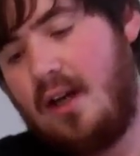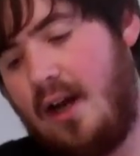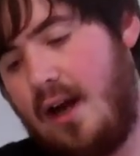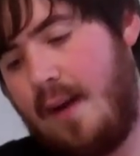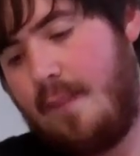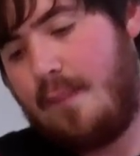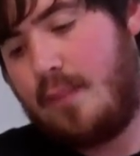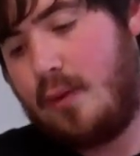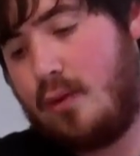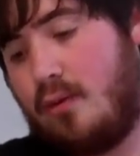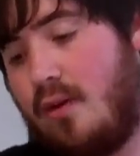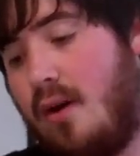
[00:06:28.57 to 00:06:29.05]

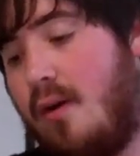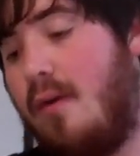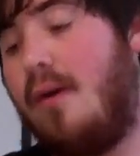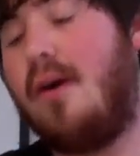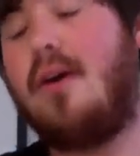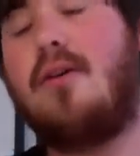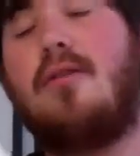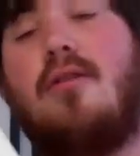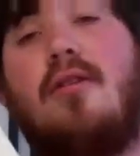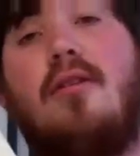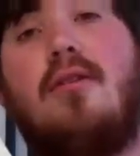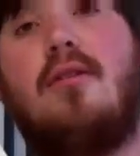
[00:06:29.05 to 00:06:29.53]
But there
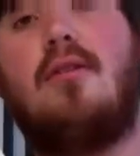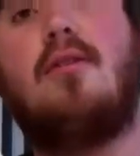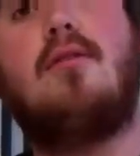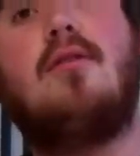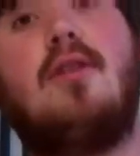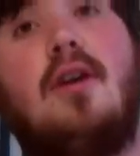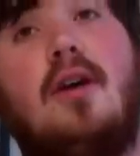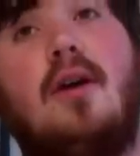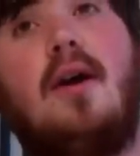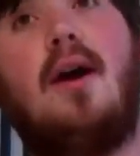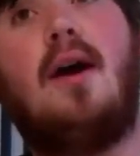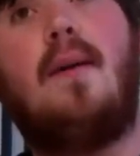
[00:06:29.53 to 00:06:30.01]
are answers
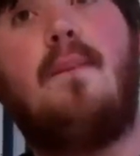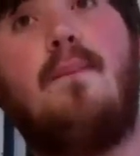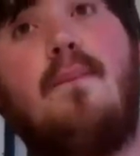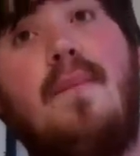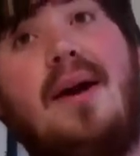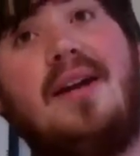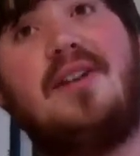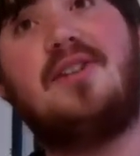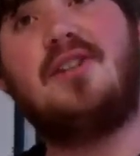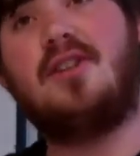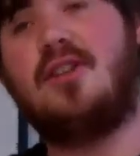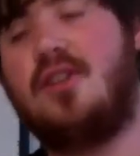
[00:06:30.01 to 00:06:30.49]
to
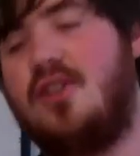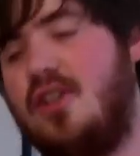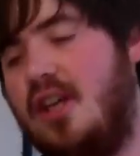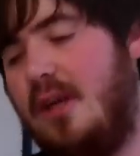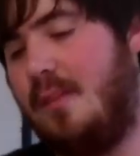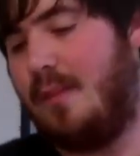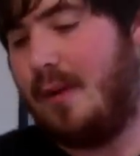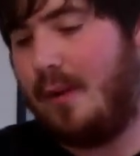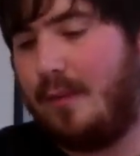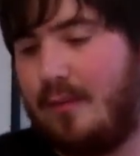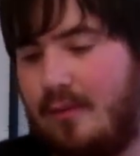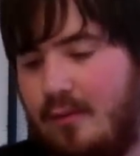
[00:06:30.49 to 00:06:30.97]
matching the
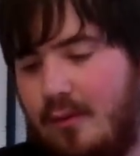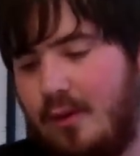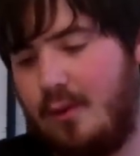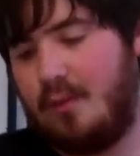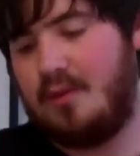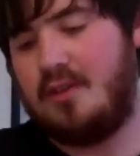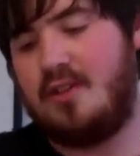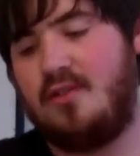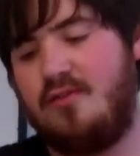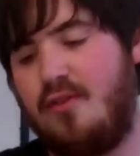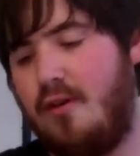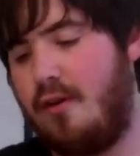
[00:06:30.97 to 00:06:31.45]
sheep up as well,
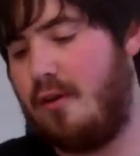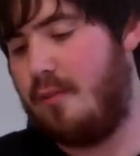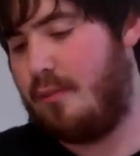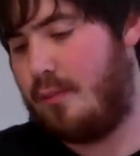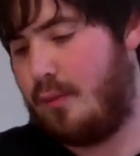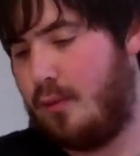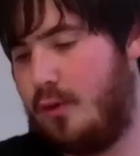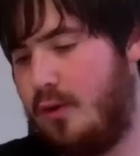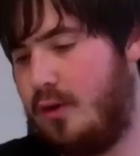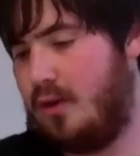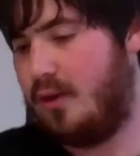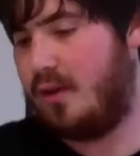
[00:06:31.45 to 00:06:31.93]
which is very
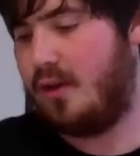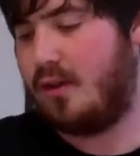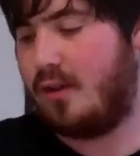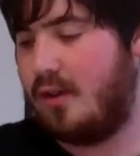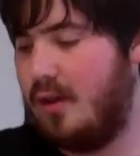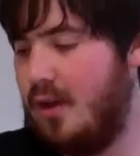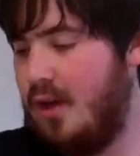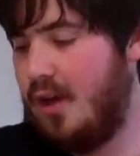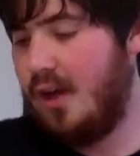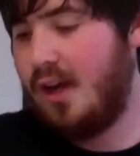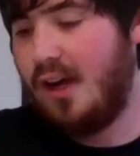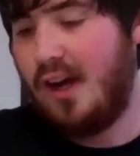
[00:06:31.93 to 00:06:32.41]
important,
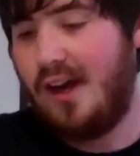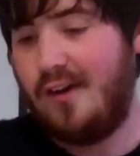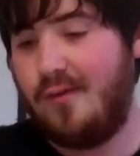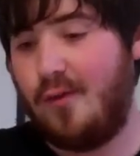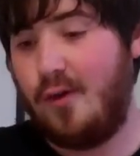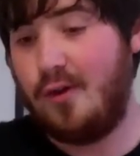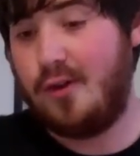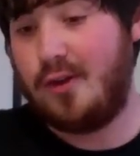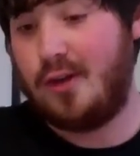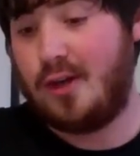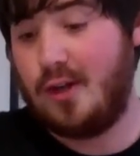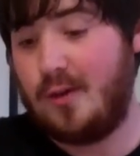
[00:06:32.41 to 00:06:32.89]
because
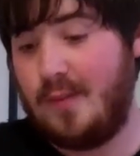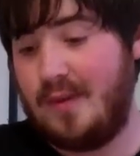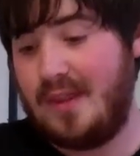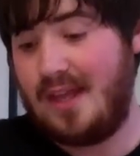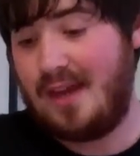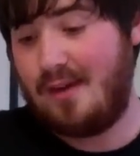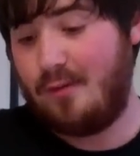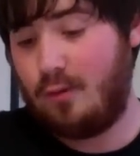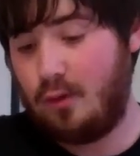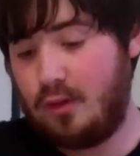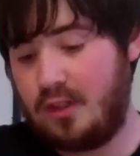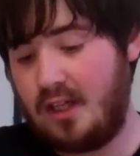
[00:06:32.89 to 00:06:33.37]
otherwise you could have been
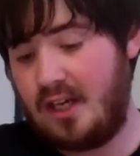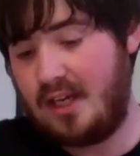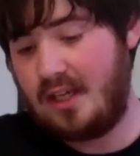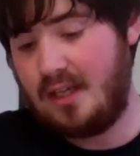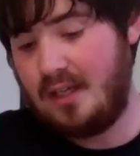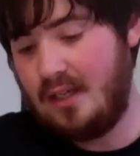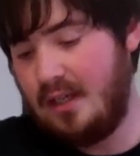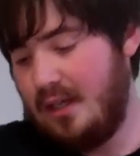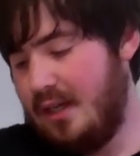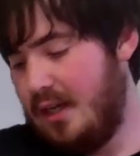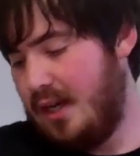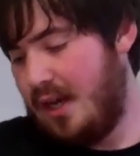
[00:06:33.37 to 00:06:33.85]
there all day.
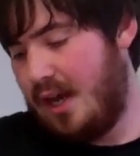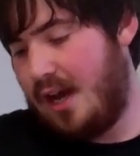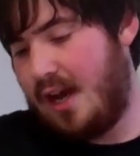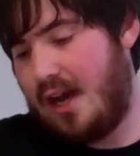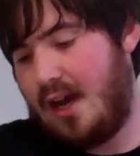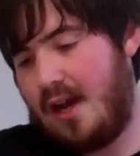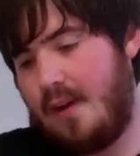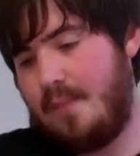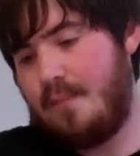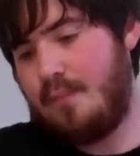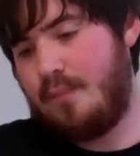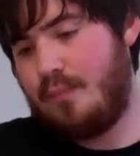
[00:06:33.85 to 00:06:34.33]

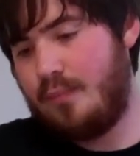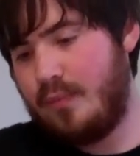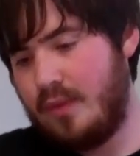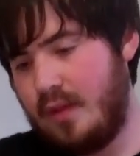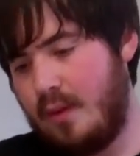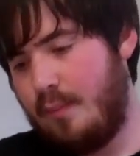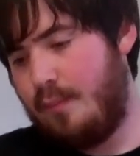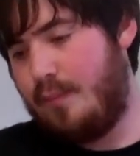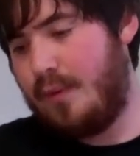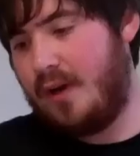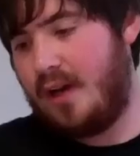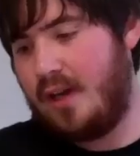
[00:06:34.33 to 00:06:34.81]

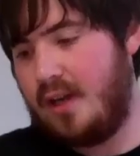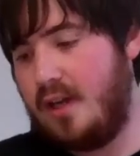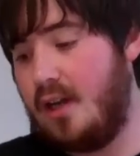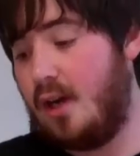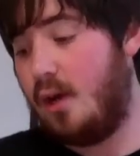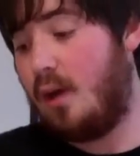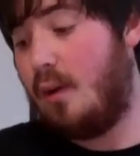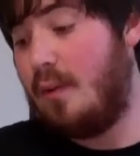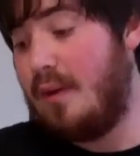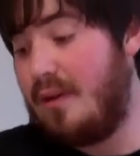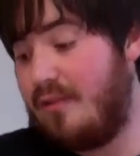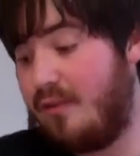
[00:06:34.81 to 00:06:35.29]
But you
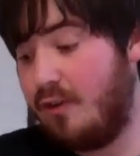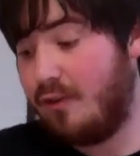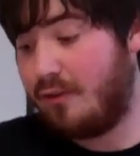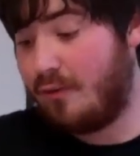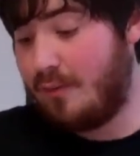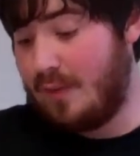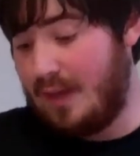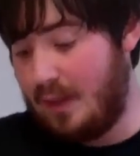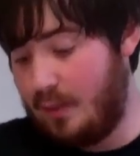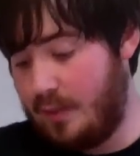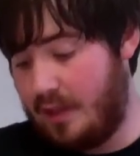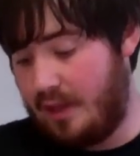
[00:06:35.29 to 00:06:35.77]
know, I mean, if you're
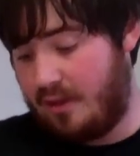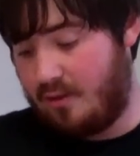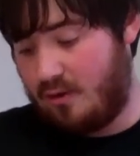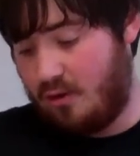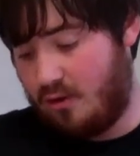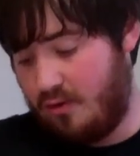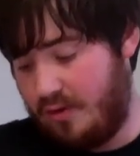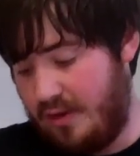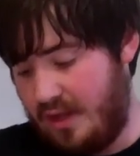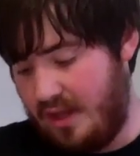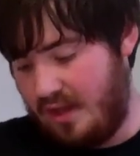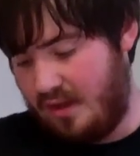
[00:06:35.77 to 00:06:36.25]
familiar with the
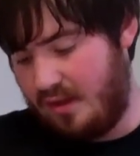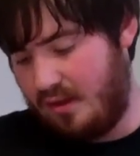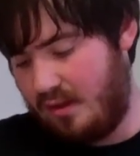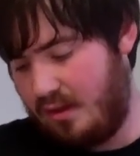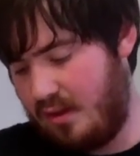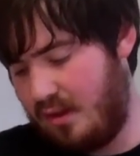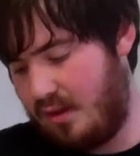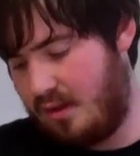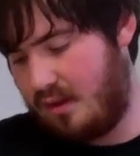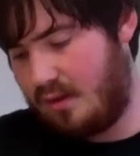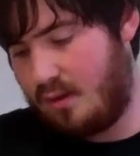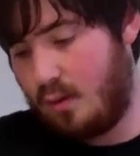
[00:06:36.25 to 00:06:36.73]
story, this
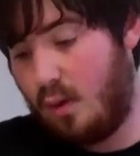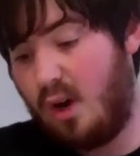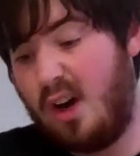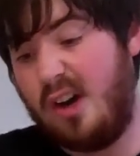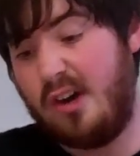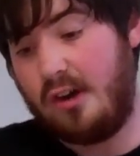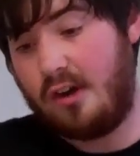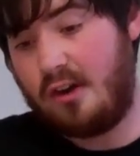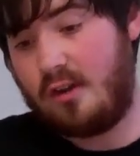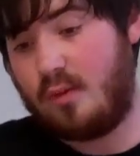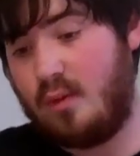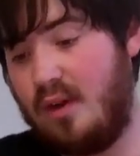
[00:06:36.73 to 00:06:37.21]
is
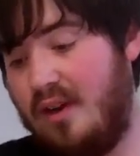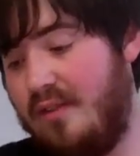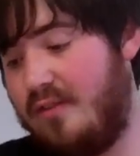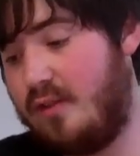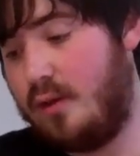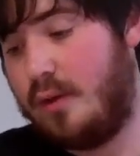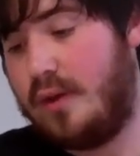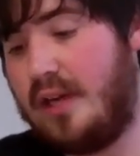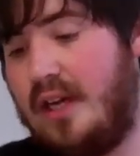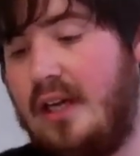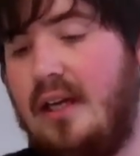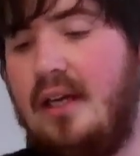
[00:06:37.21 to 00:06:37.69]
quite a nice way of
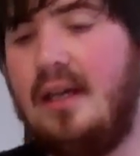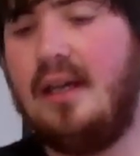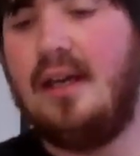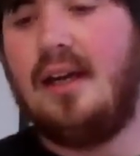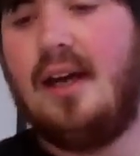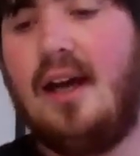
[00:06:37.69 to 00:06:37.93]
doing it.